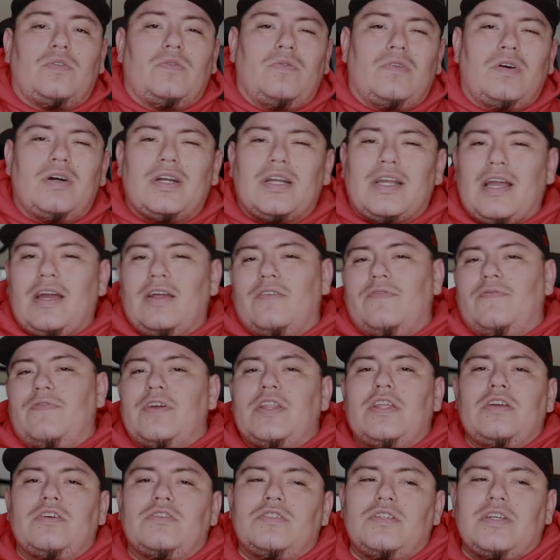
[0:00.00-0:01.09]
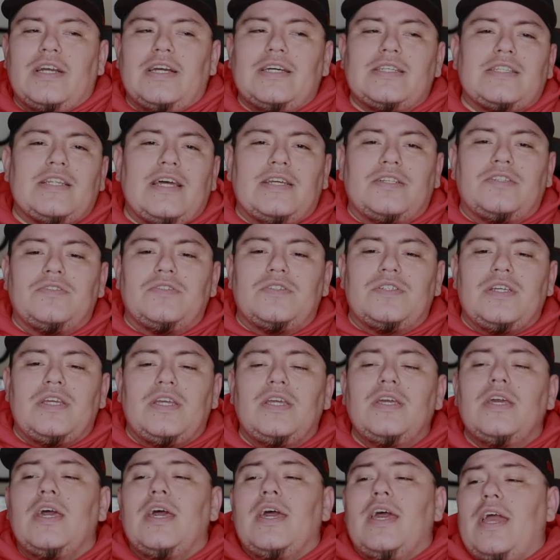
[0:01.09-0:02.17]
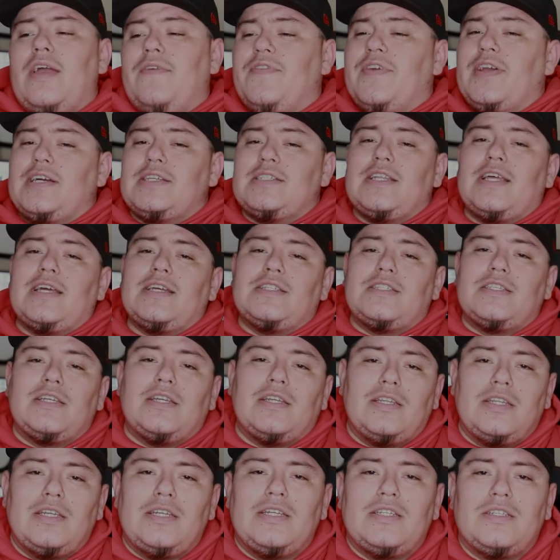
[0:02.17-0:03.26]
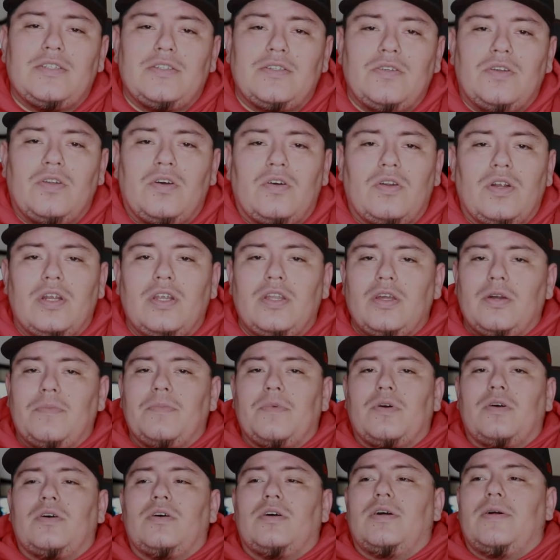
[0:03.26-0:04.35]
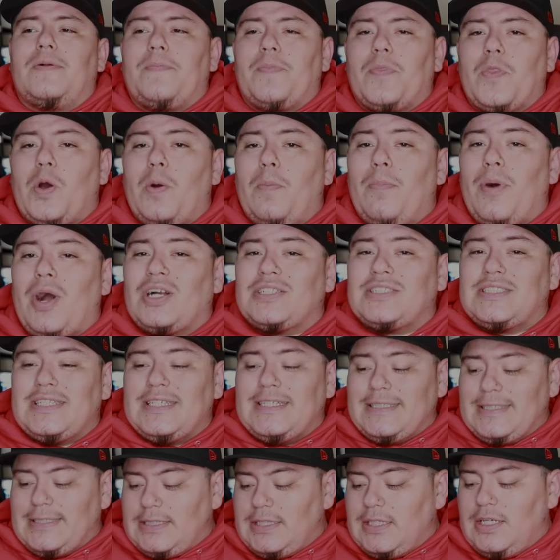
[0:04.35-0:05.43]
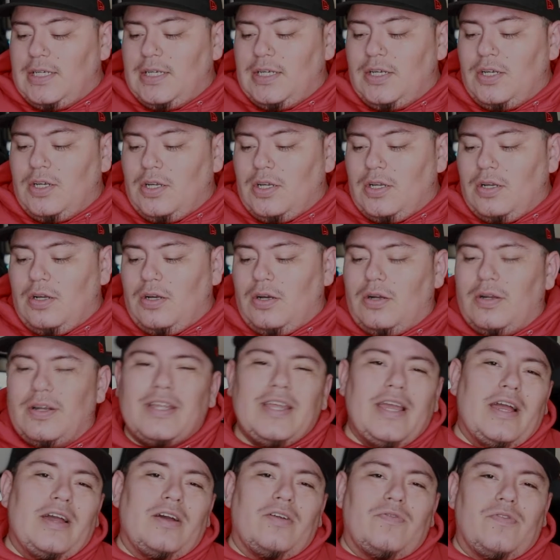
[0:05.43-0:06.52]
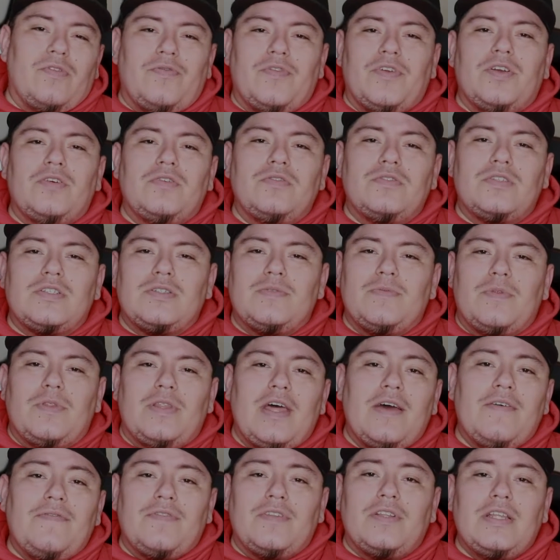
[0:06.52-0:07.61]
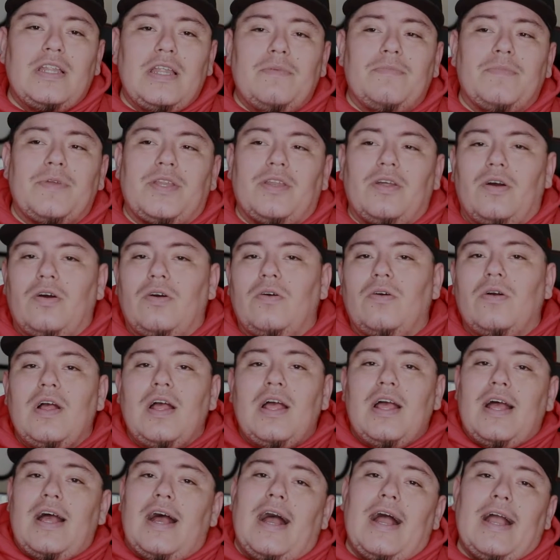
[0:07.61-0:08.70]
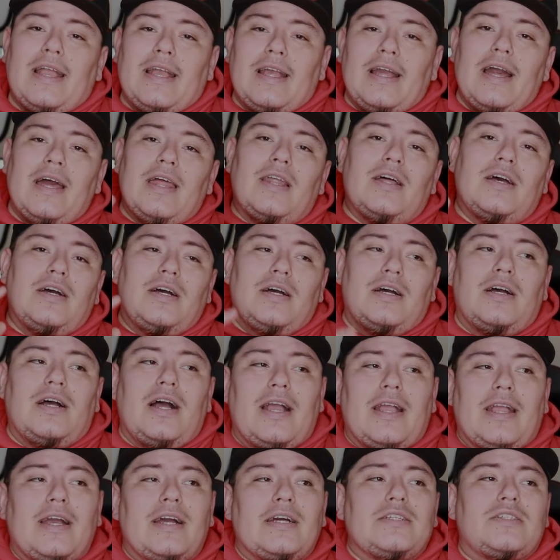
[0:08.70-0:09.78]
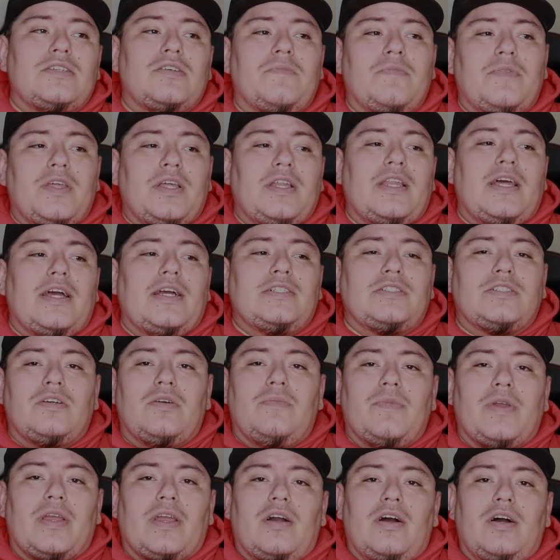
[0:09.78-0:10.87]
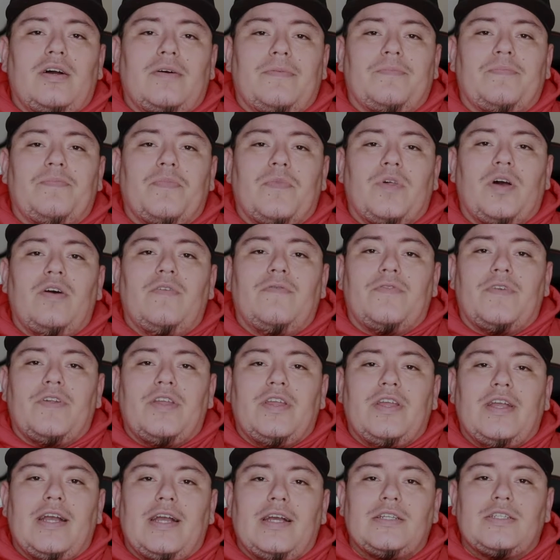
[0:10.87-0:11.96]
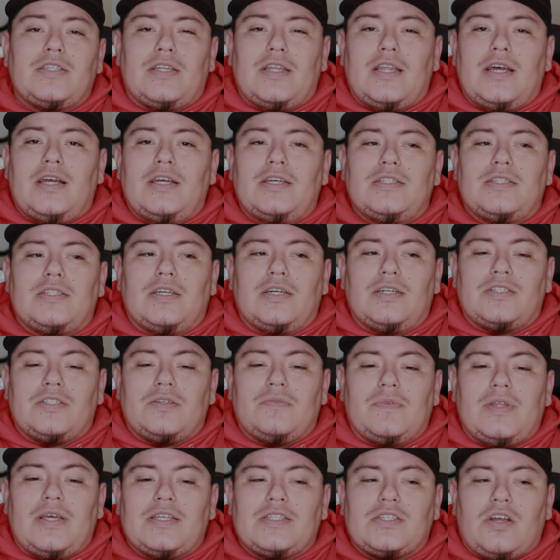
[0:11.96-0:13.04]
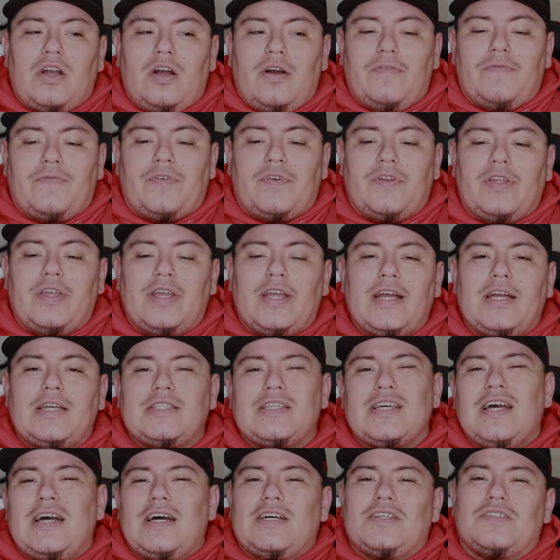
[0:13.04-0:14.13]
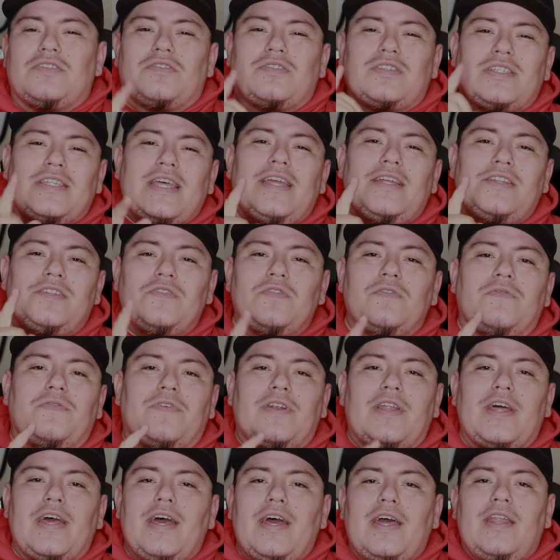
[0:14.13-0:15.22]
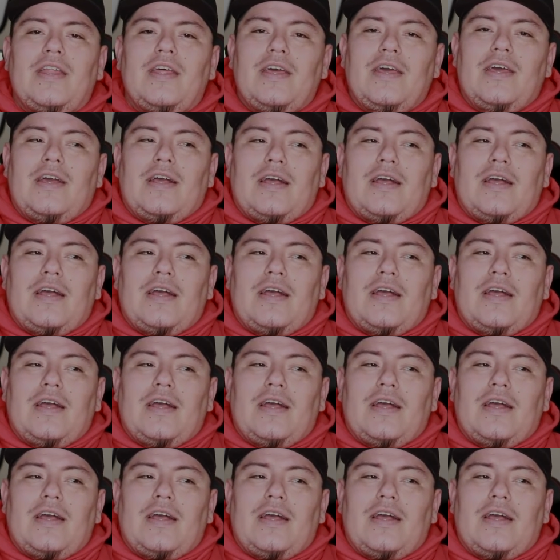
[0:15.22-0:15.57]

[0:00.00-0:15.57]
on what kind of videos you guys like to see, if you guys like seeing these, you know, earlier unboxings, or yeah, reviews, definitely let me know. I got something nice coming up for you guys, some nice comment for you guys. So stay tuned for that.